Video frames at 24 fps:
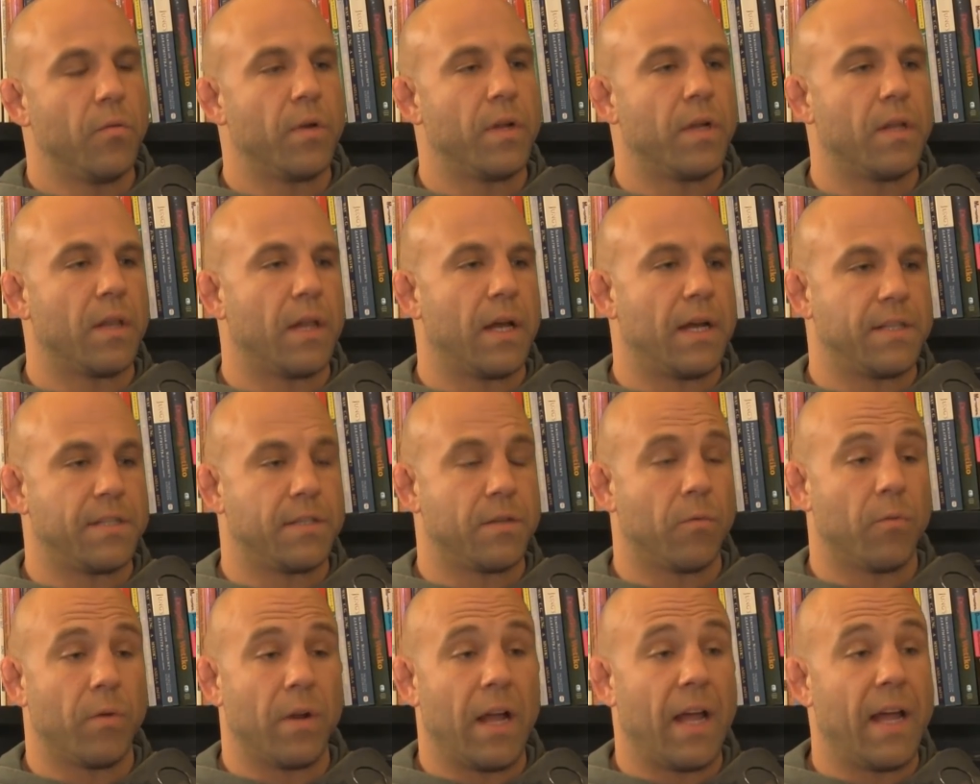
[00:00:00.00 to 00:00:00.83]

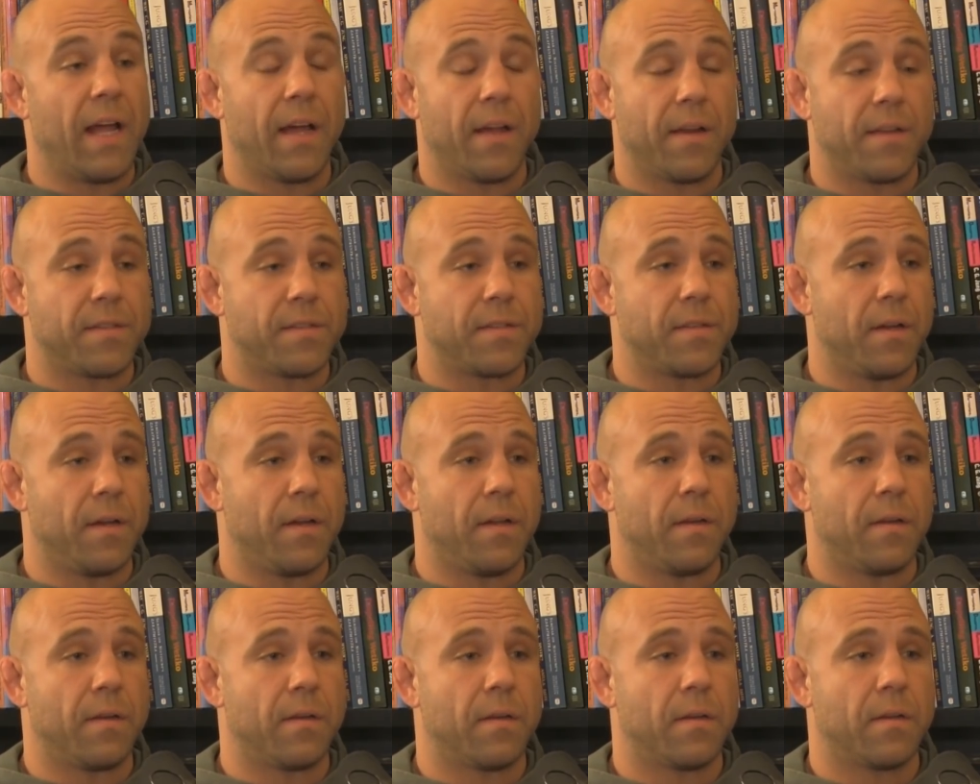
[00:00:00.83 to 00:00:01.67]
realizing when I had a
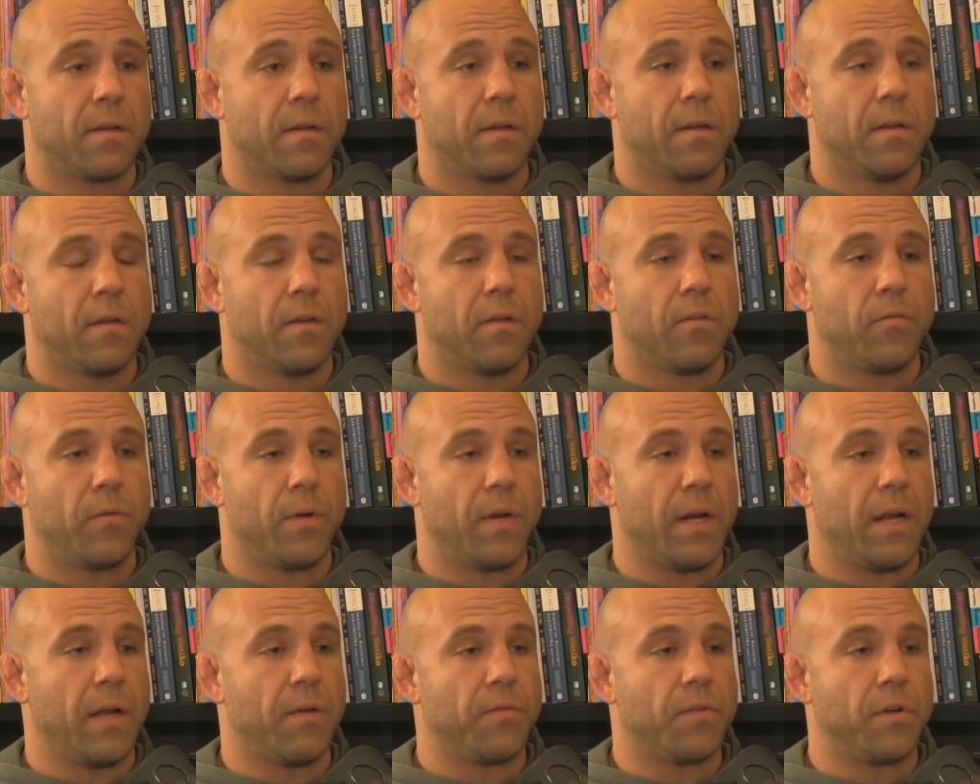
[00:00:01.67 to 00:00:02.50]
son
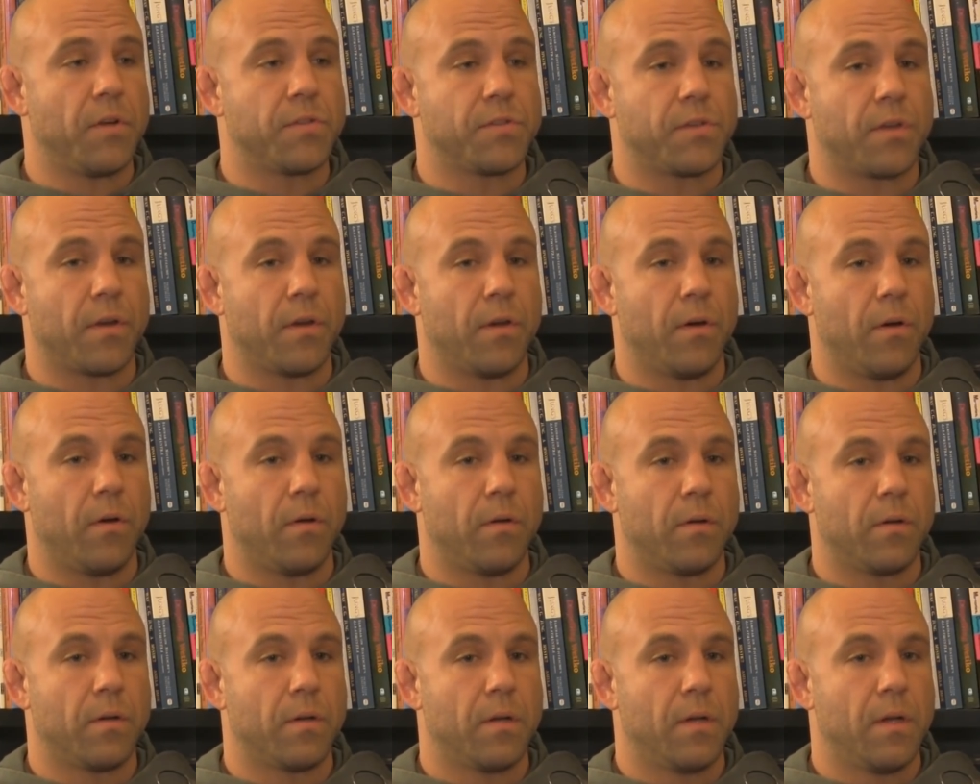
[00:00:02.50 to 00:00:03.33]
three and a half years
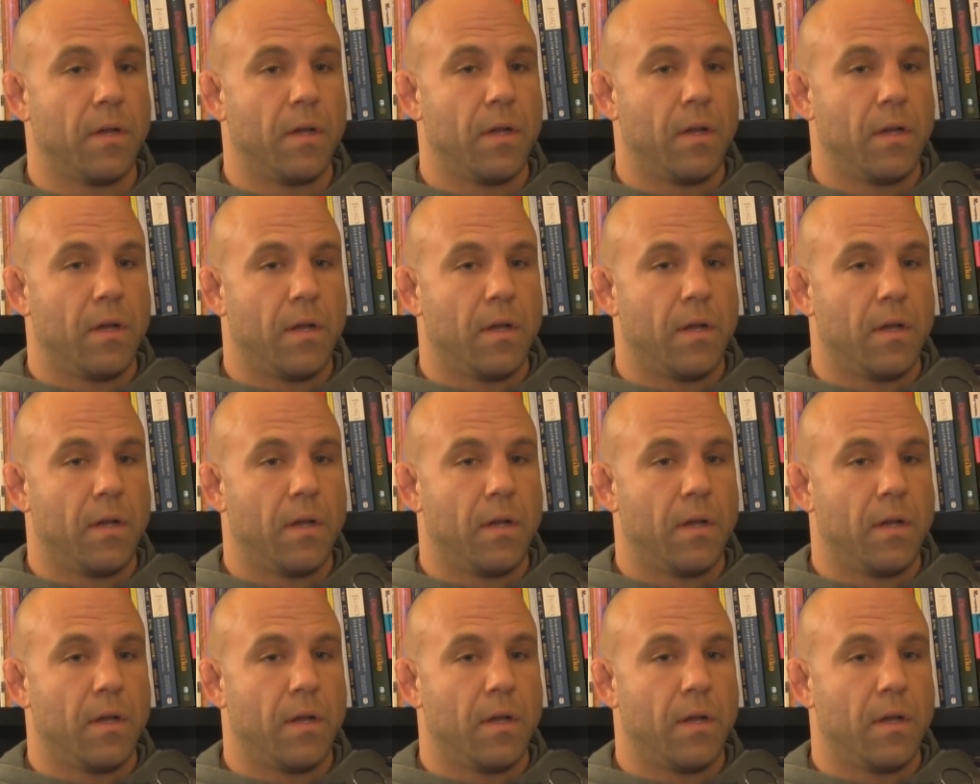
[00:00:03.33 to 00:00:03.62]
ago,